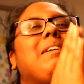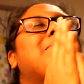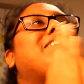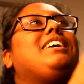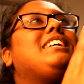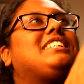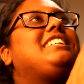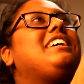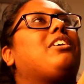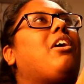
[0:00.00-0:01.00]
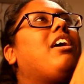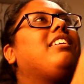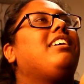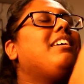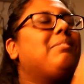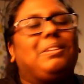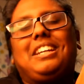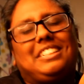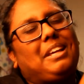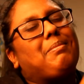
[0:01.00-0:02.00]
Please, dear God,
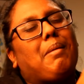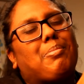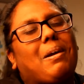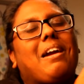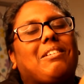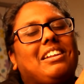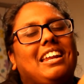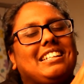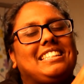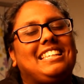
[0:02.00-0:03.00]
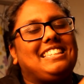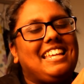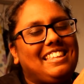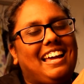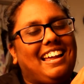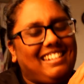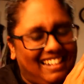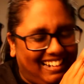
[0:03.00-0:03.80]
please give our prayer and let us see that.